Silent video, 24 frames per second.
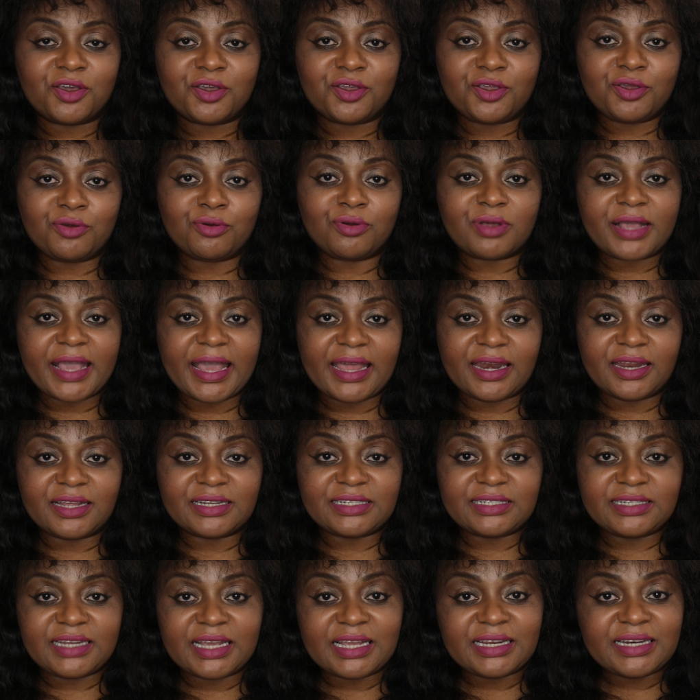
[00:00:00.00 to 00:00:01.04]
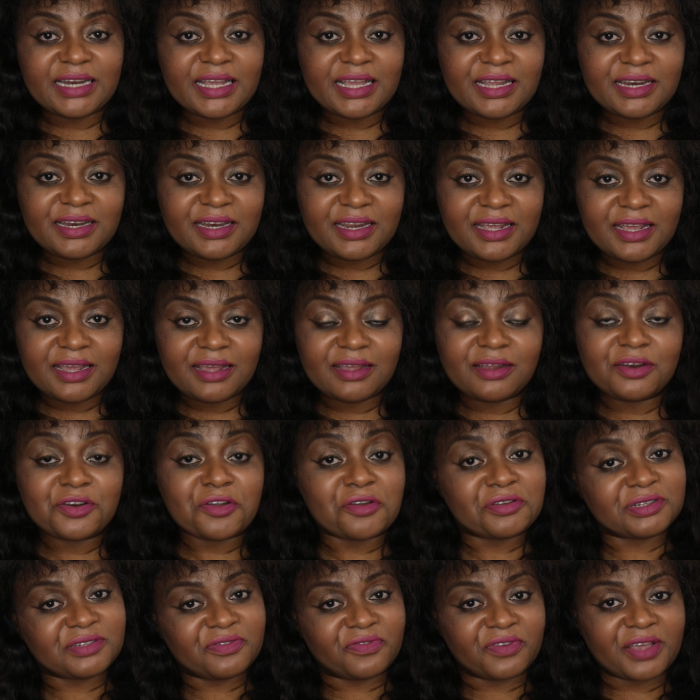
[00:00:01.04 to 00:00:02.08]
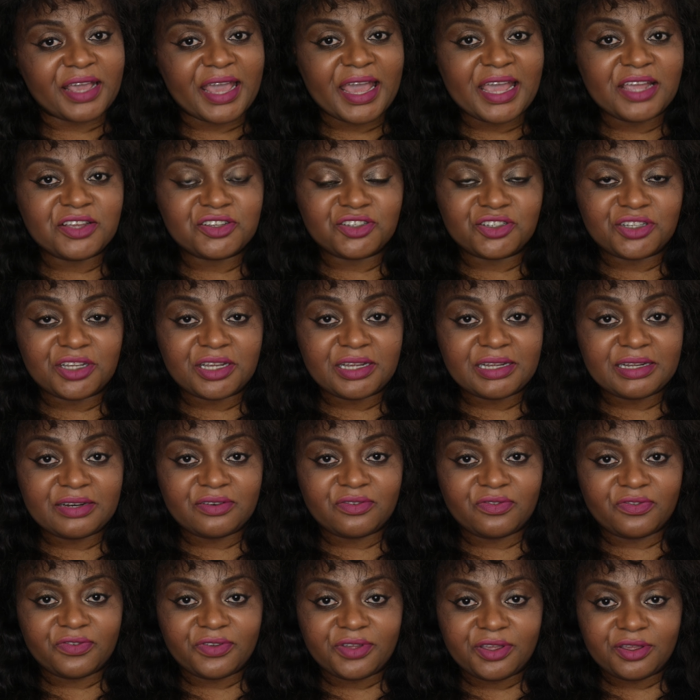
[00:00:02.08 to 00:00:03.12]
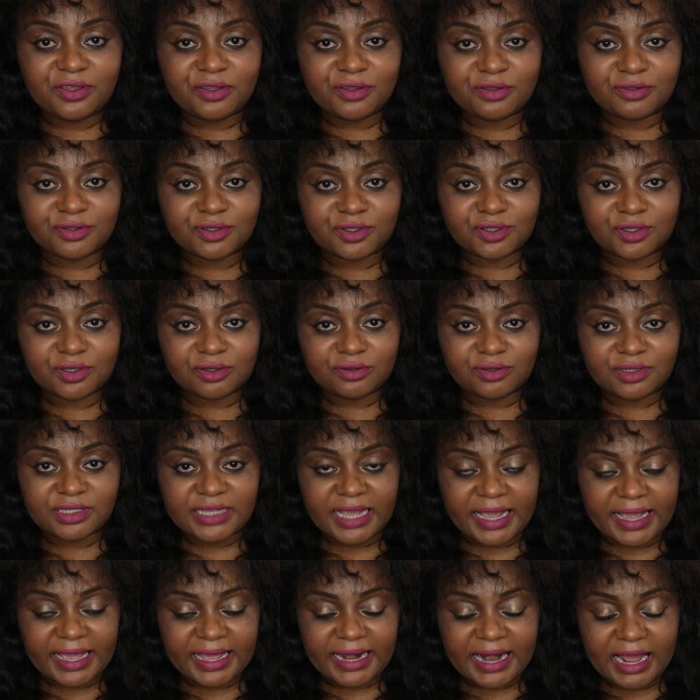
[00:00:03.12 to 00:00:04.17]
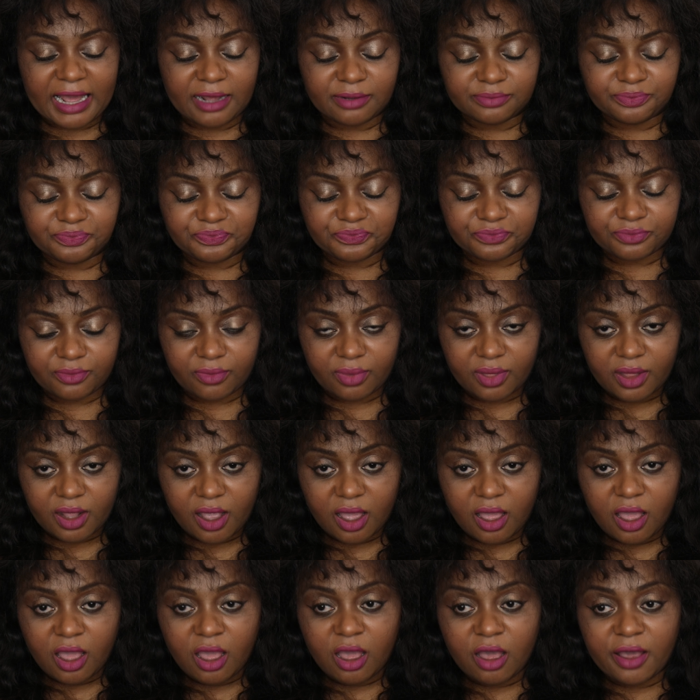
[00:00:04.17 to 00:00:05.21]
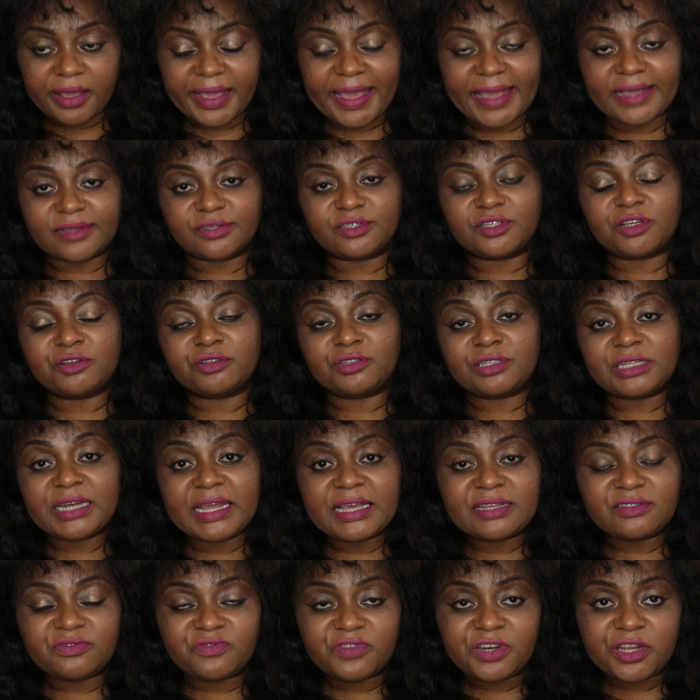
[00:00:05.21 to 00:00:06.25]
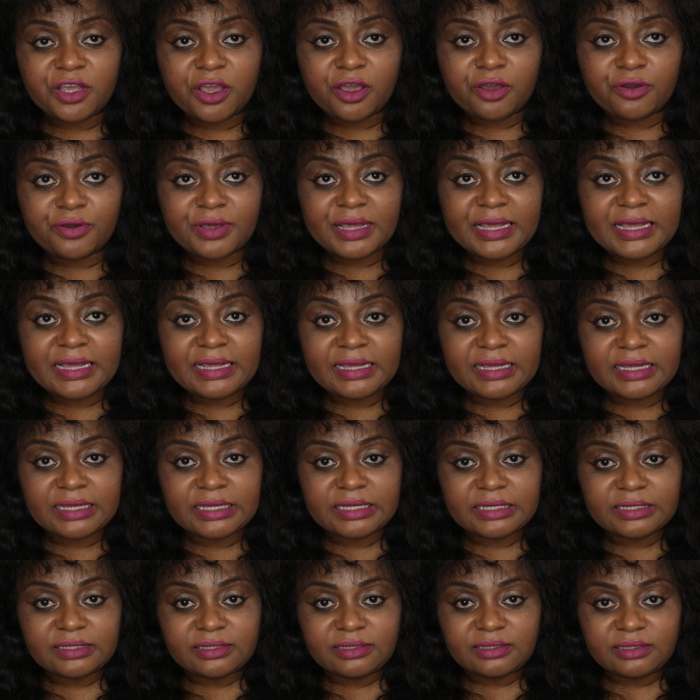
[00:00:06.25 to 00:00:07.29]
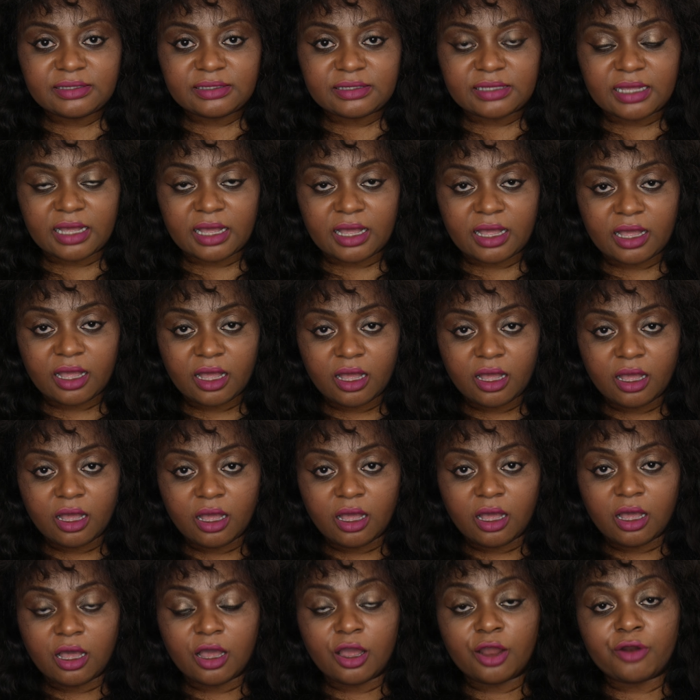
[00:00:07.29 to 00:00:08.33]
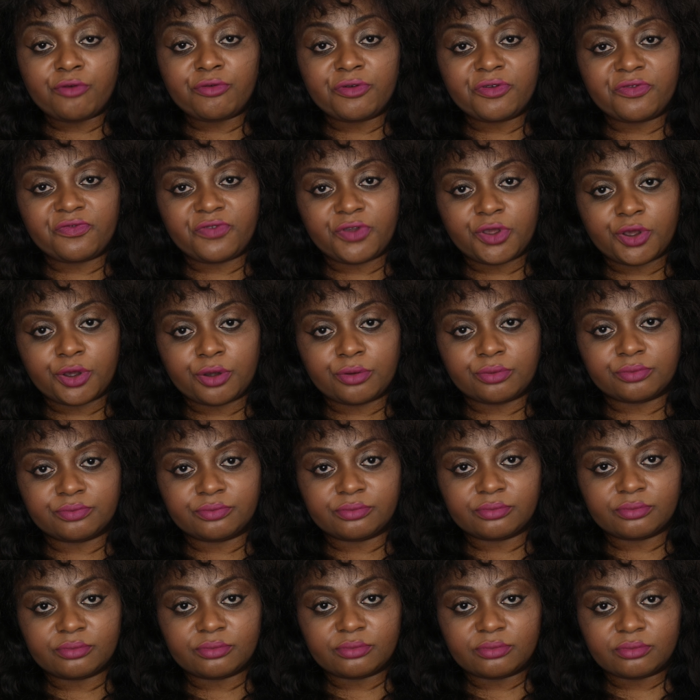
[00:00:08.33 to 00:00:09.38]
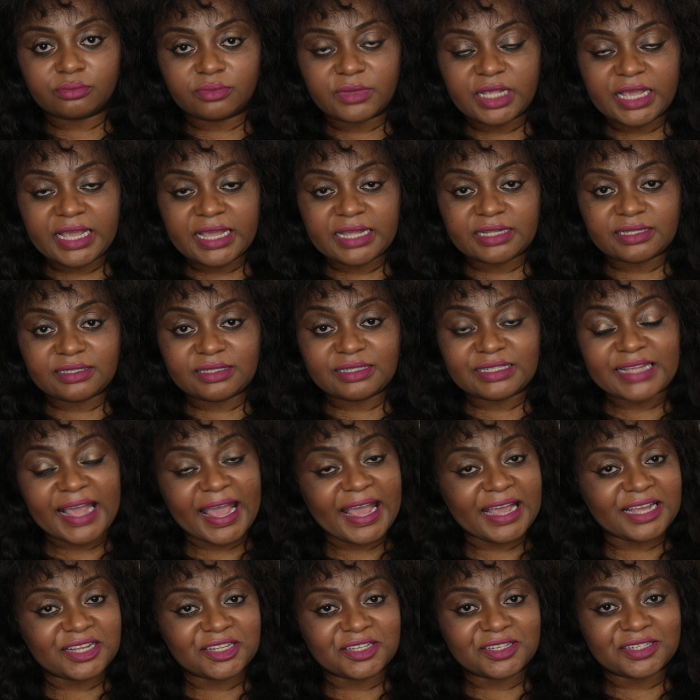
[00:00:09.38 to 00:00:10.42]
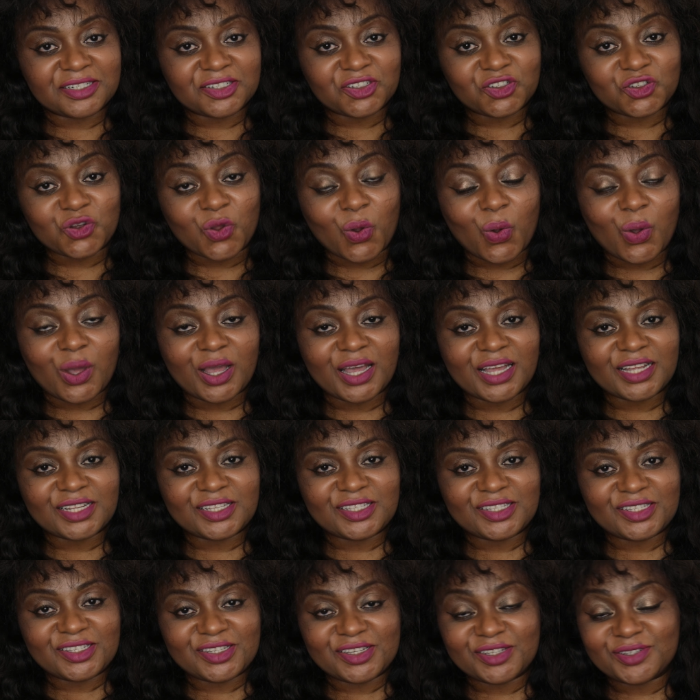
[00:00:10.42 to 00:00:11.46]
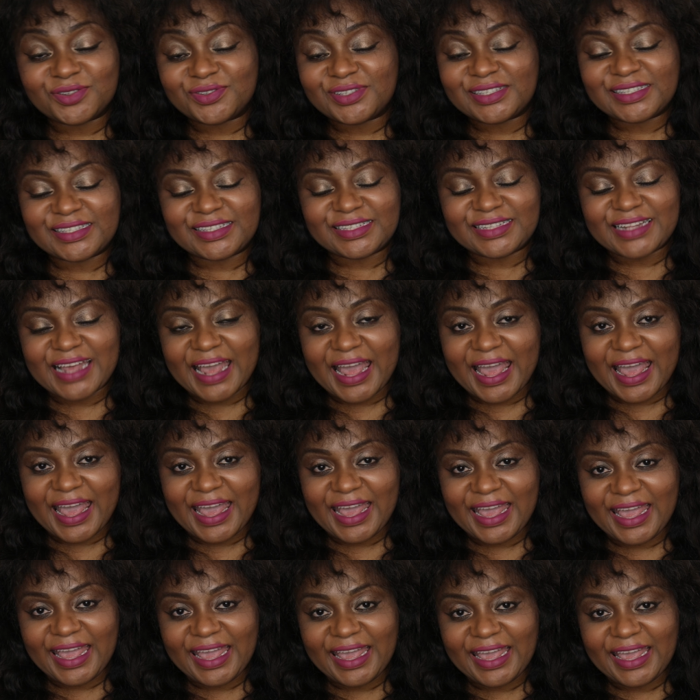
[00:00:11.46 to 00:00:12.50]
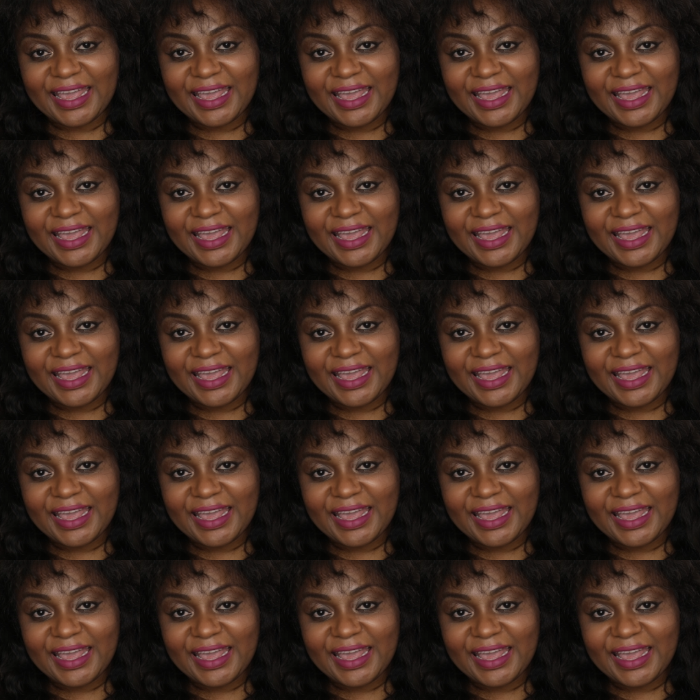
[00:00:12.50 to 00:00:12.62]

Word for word: you'll get a ding ding ding notification for you to check it out. Okay, so today's video is a review. It's Tech Talk Tuesday.